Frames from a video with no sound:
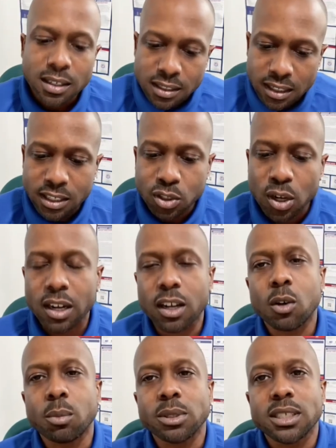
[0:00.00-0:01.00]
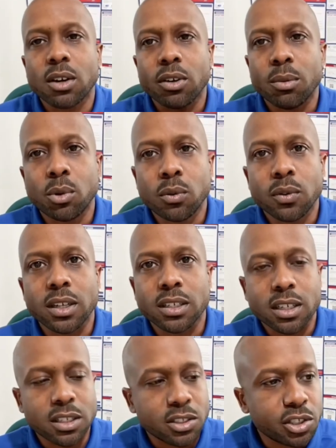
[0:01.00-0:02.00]
then they try to help us out and move
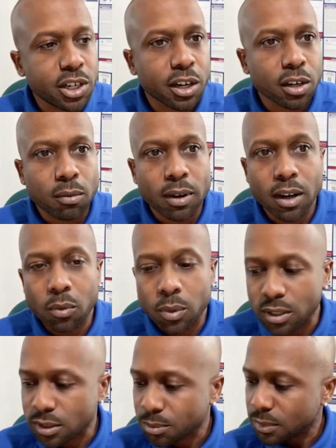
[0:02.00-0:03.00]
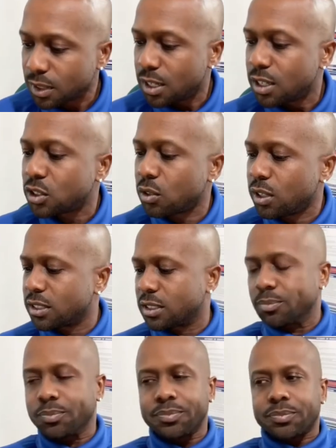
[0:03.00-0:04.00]
and, and share it around with us. So listen,